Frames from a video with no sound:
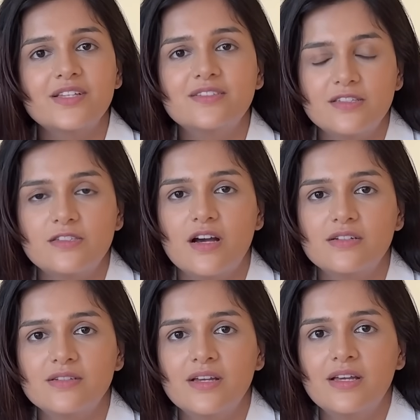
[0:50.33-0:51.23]
pus
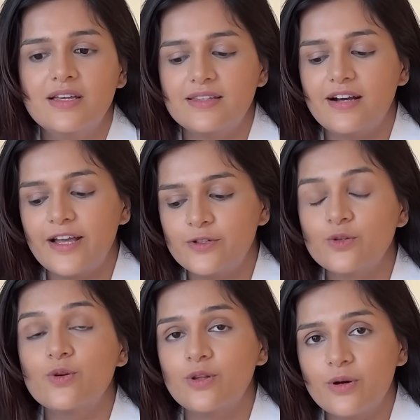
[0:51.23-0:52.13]
discharge the
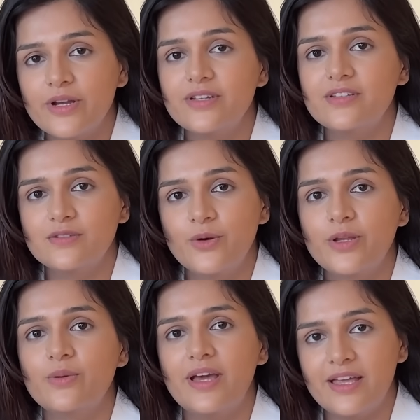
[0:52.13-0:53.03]
hydrocolloid is going
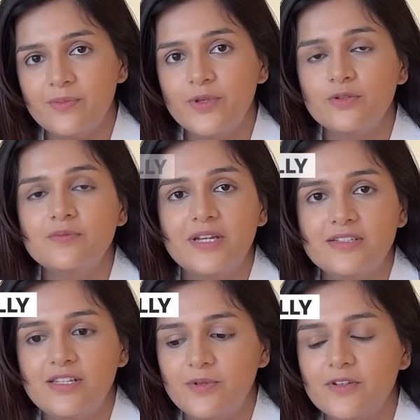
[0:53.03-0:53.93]
to help you
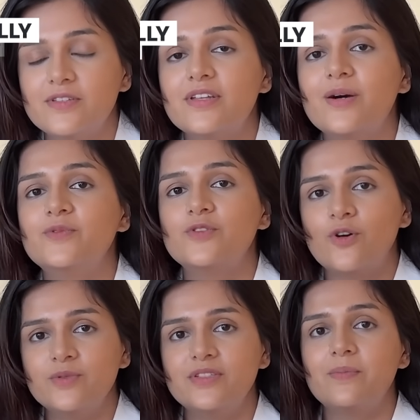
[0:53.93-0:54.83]
especially because it
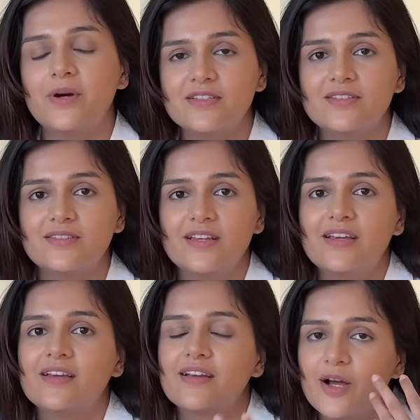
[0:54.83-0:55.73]
absorbs the pus
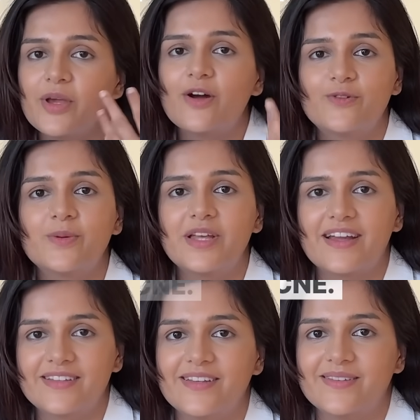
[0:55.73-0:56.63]
coming out from the
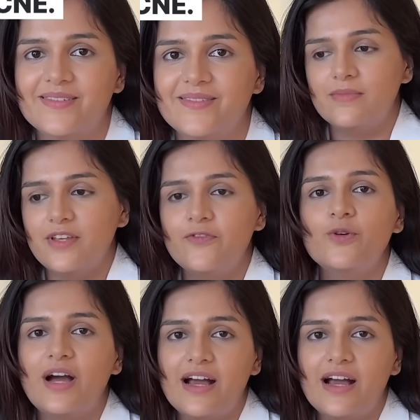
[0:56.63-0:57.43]
acne. If you